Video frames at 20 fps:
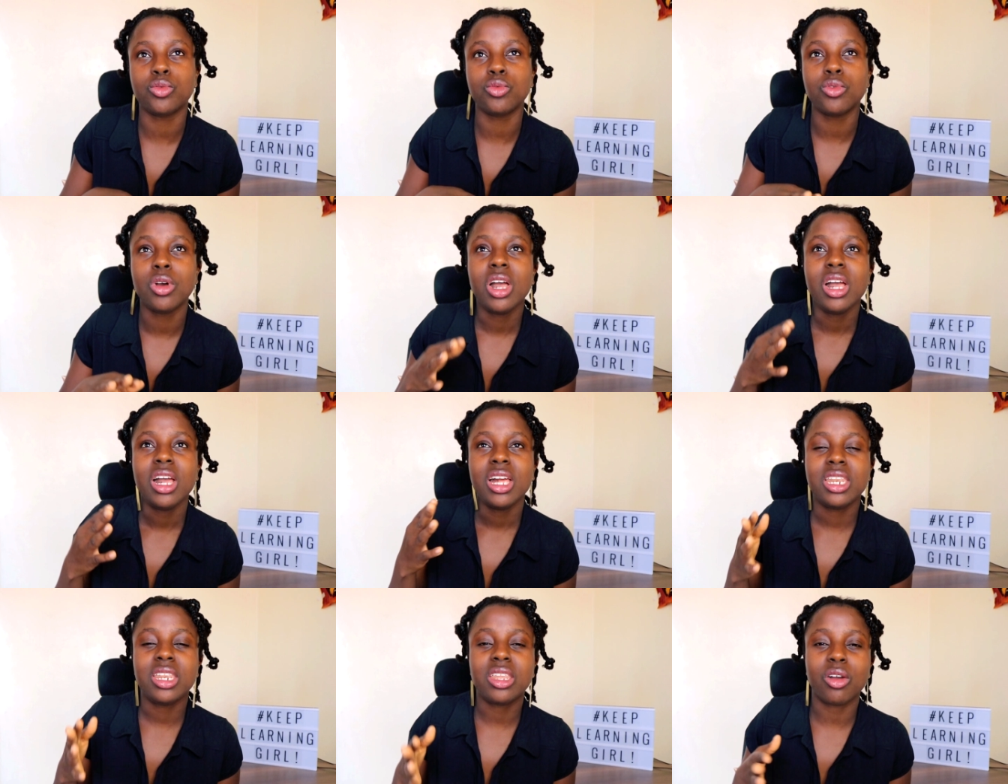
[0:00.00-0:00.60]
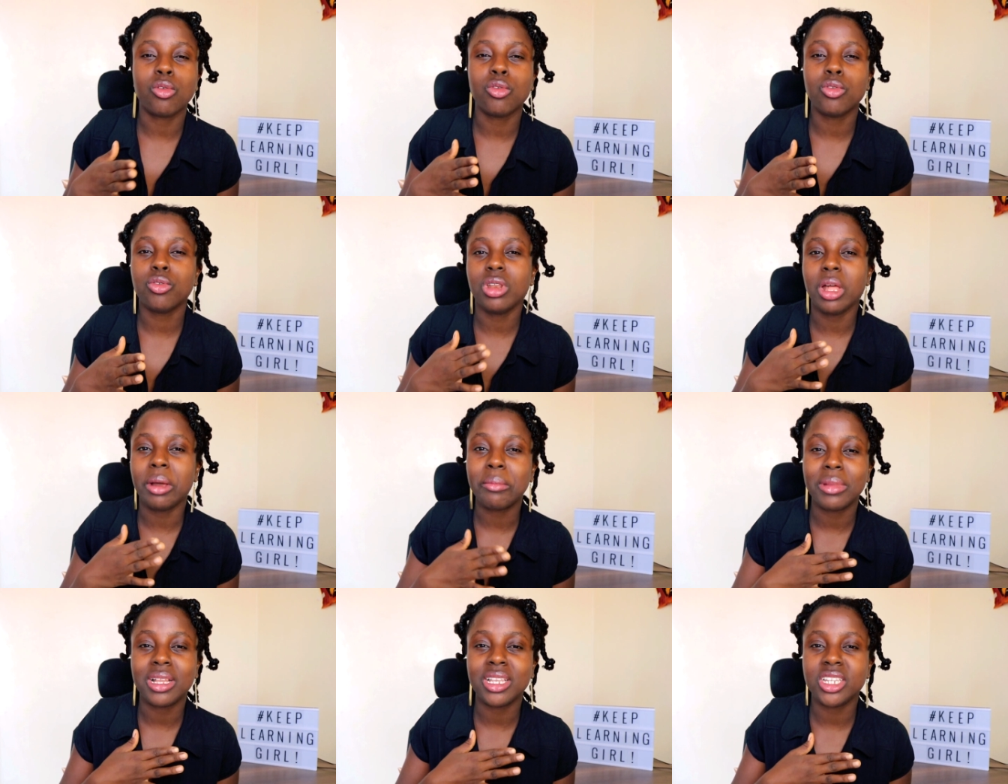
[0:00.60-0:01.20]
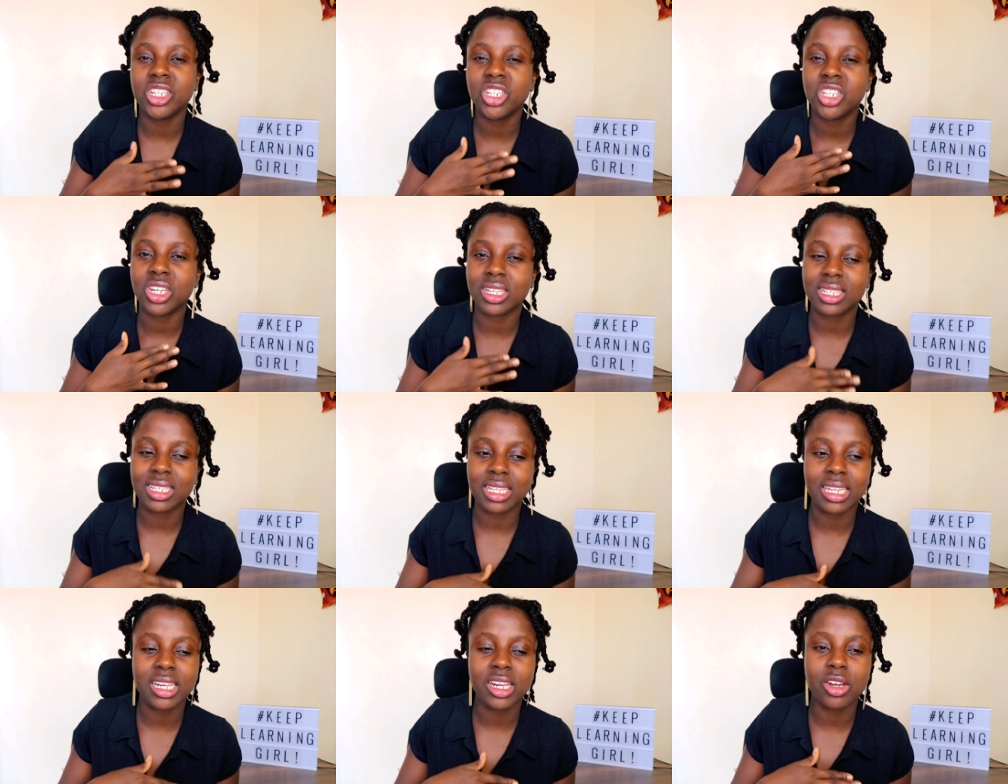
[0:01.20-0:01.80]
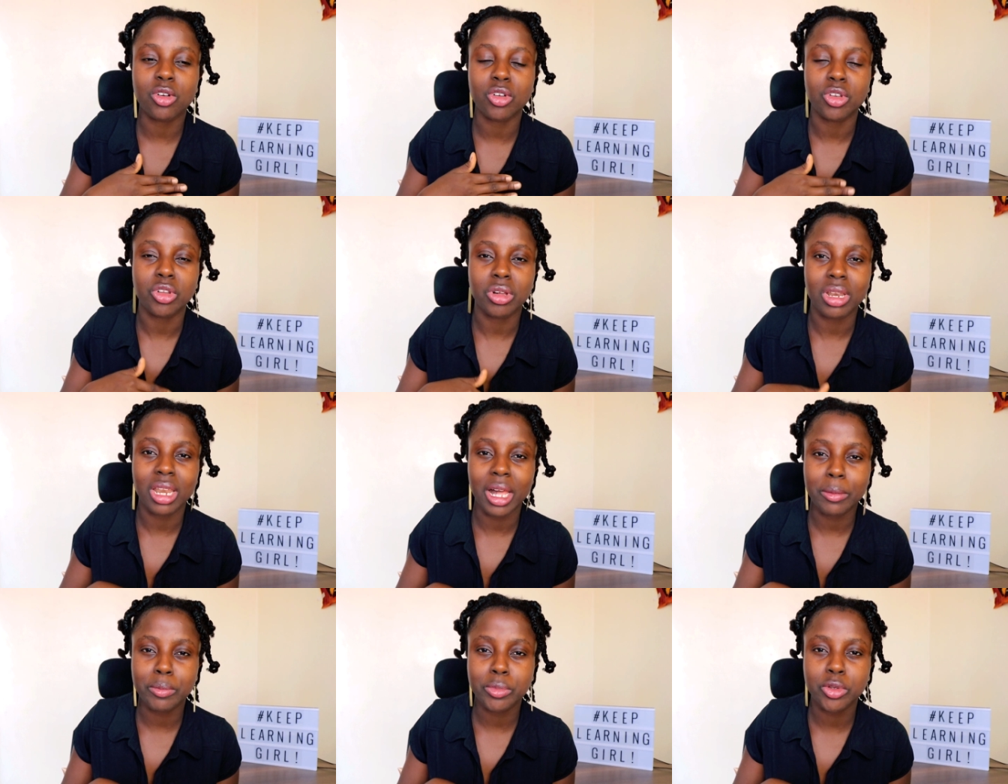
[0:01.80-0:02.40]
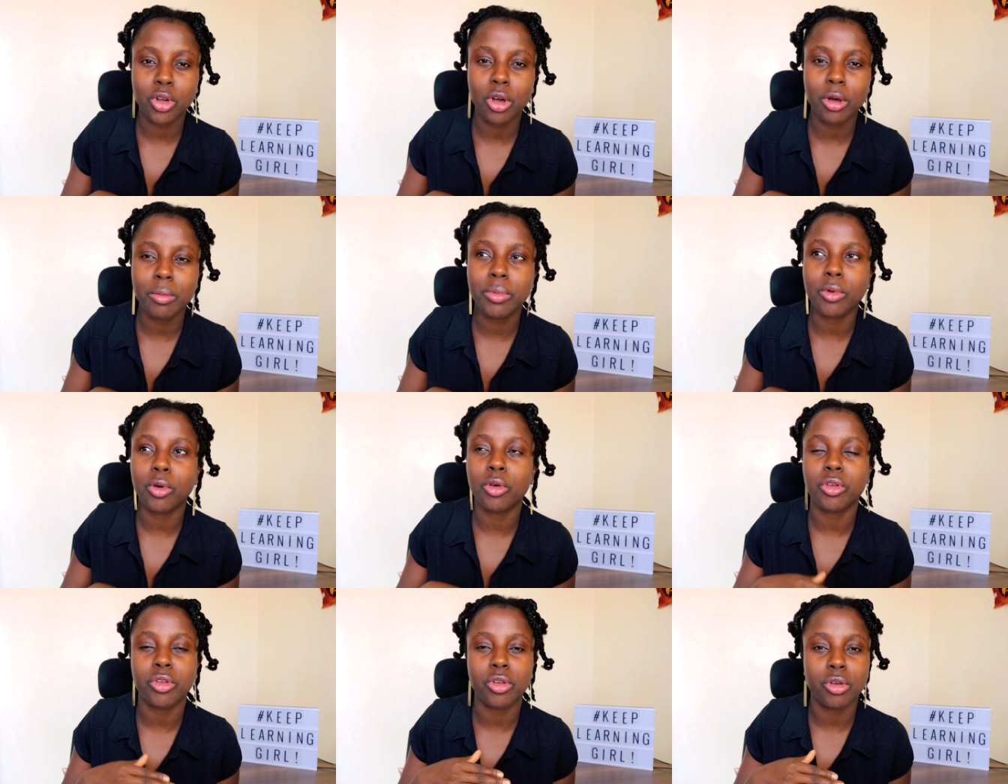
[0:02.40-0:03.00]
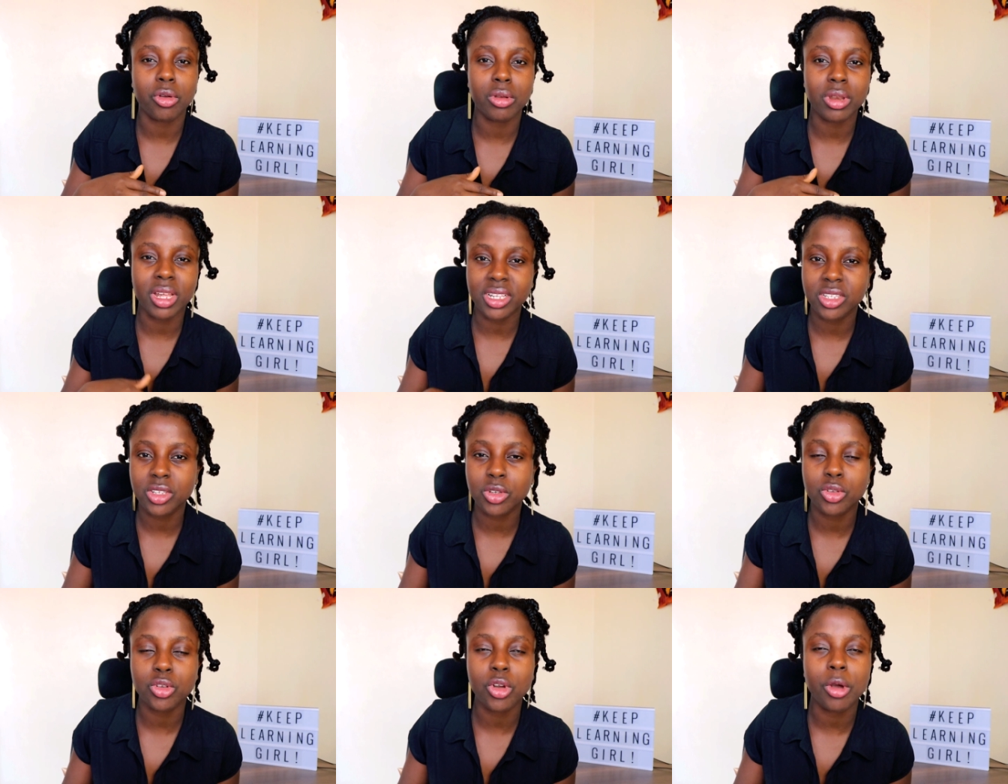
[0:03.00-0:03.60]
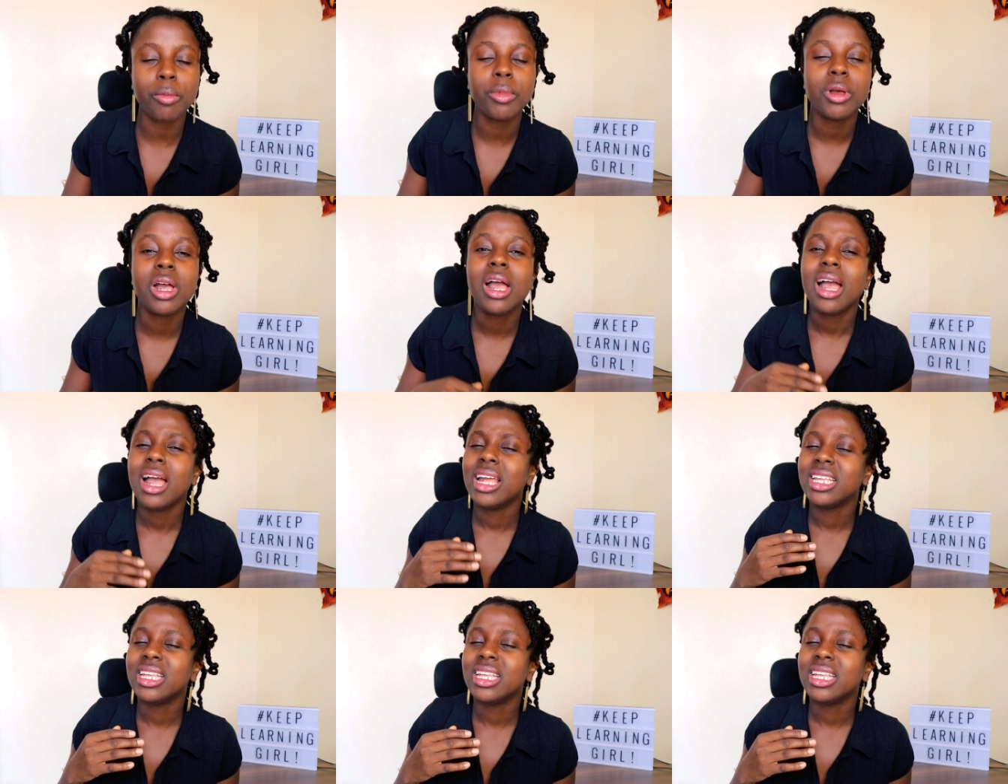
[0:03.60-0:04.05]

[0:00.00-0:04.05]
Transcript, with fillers: to download a malicious link on your laptop or your desktop